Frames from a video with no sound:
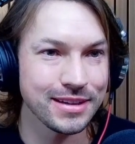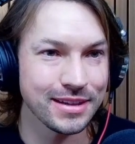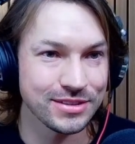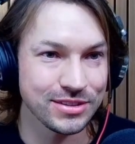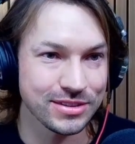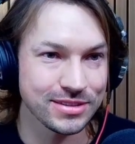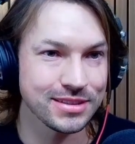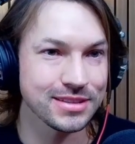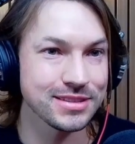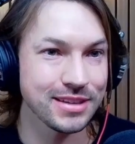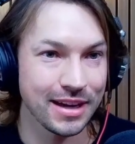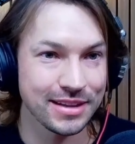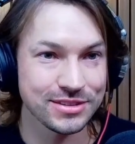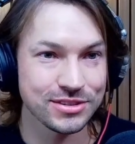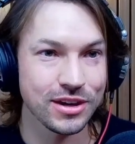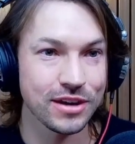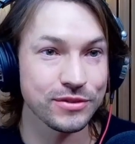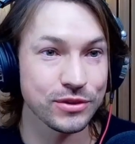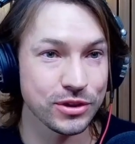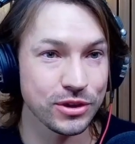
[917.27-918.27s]
a design
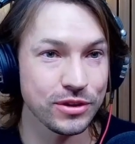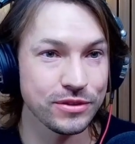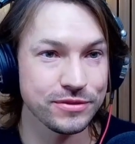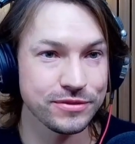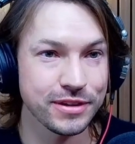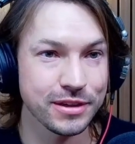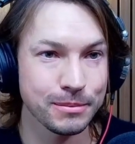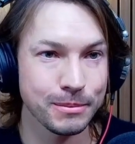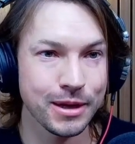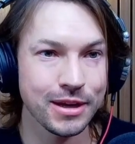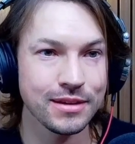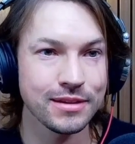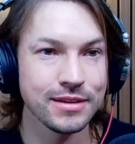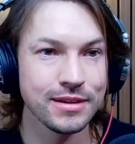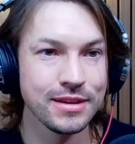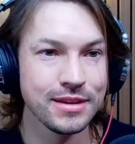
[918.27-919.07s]
software called Figma.